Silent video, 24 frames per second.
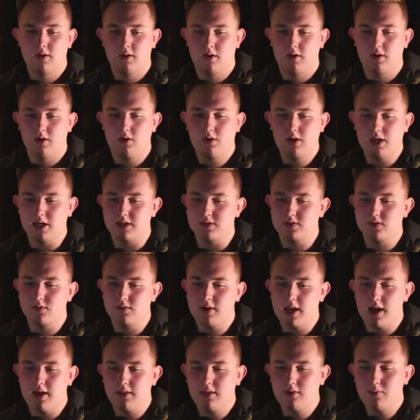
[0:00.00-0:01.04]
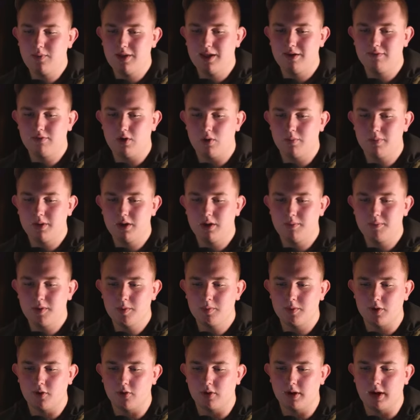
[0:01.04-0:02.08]
Okay, so now that we have opened up the
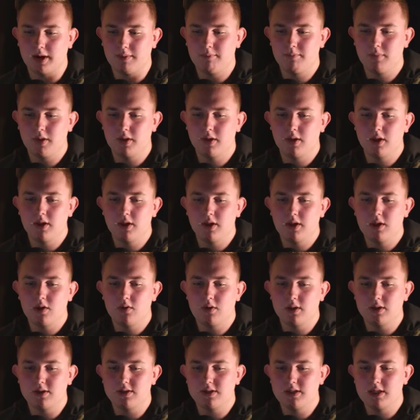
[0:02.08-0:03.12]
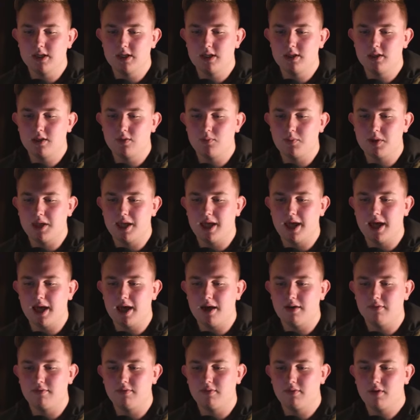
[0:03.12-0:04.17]
program, you can see that we
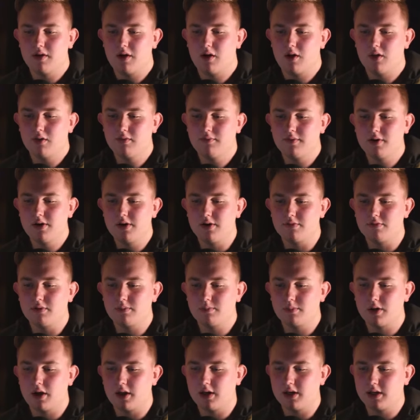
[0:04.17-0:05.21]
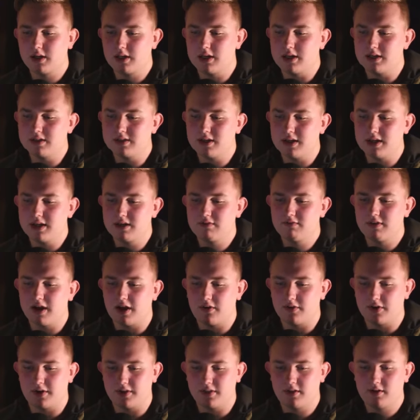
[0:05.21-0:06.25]
have all of our different product keys it
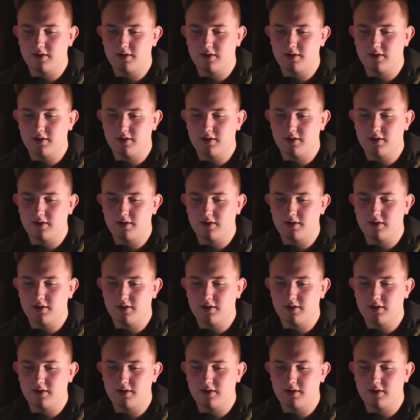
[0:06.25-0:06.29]
found on the